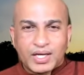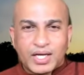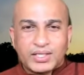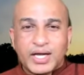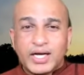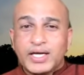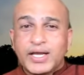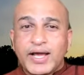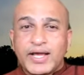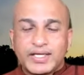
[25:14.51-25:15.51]
And the, any
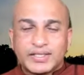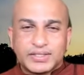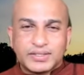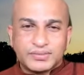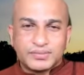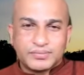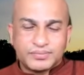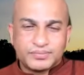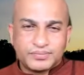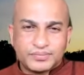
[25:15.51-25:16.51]
direction.
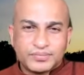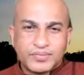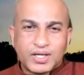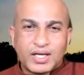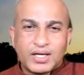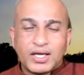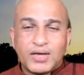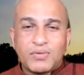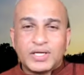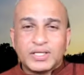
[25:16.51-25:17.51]
And
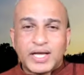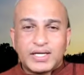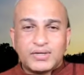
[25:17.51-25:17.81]
even that